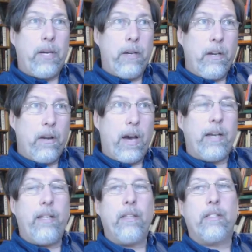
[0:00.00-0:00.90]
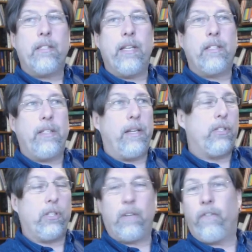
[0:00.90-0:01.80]
but not in the sense that
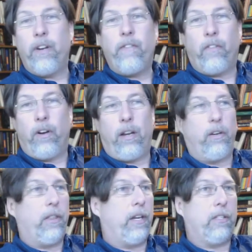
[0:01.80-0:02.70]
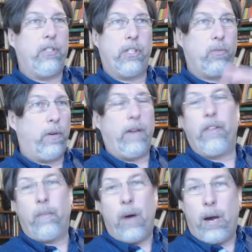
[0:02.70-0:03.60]
it's just a free-for-all or that it's just
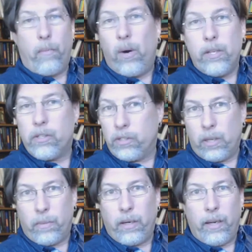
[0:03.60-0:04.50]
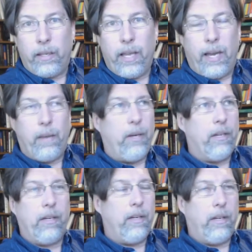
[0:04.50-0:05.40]
whatever the mob wants or something like that. I
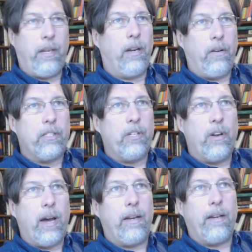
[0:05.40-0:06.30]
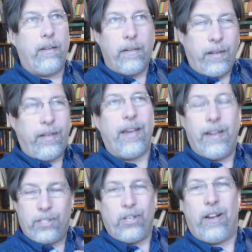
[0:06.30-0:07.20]
mean, it's not,
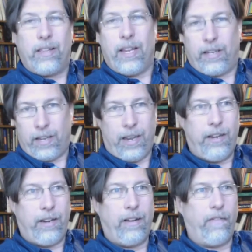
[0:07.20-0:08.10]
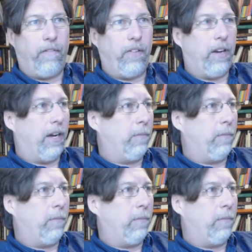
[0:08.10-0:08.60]
again, it's not that kind of